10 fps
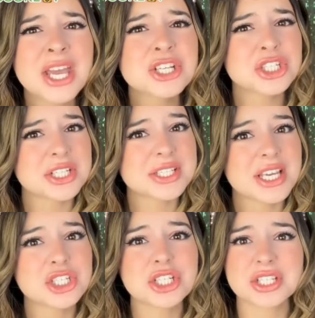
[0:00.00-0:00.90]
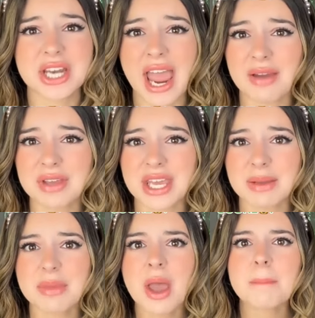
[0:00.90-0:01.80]
she said she's gonna have
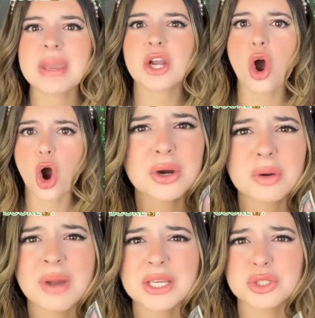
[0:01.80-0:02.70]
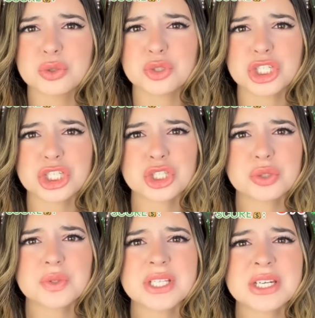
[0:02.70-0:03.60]
him make or my Gucci
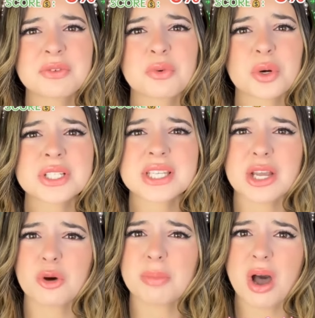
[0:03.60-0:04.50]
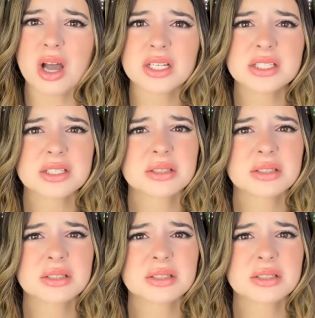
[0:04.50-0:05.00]
shoes in a for sale box.